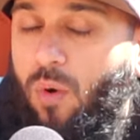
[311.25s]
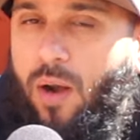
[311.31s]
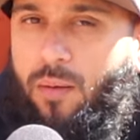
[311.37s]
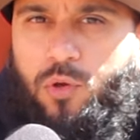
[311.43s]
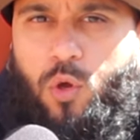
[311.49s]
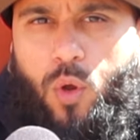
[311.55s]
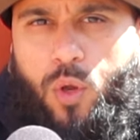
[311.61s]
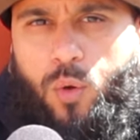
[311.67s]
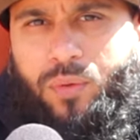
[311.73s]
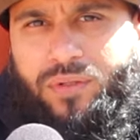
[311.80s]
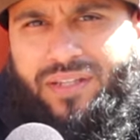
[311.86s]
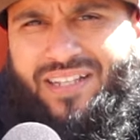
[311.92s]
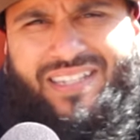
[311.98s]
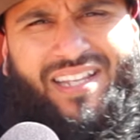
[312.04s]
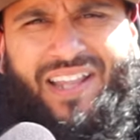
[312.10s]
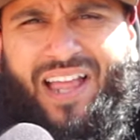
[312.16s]
where I'm going with
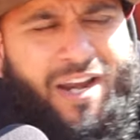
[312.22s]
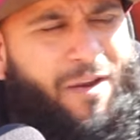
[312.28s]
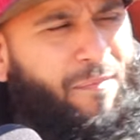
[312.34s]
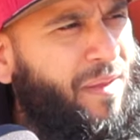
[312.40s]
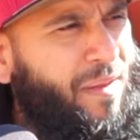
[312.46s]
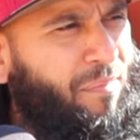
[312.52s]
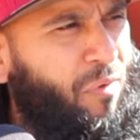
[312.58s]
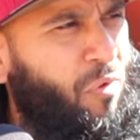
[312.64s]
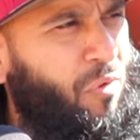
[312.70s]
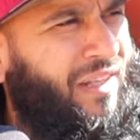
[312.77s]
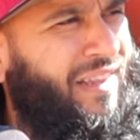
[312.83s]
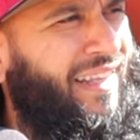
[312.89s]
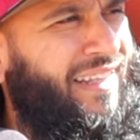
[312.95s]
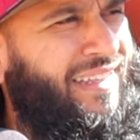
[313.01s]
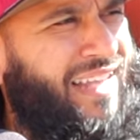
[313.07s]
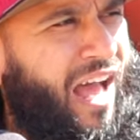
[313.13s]
this. A lot of people
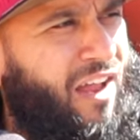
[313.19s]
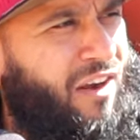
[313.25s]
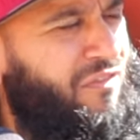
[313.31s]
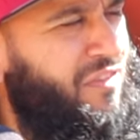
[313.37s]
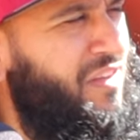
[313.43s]
clicked out of